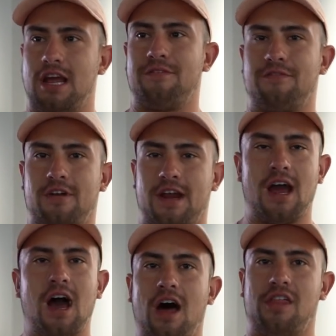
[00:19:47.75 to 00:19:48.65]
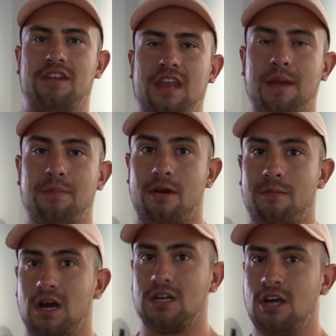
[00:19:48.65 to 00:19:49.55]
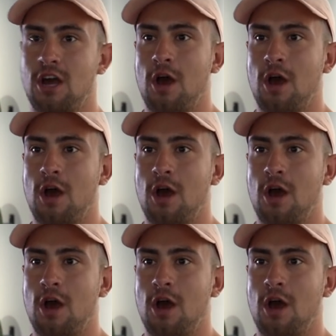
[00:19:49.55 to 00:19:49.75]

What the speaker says: every other day pretty much,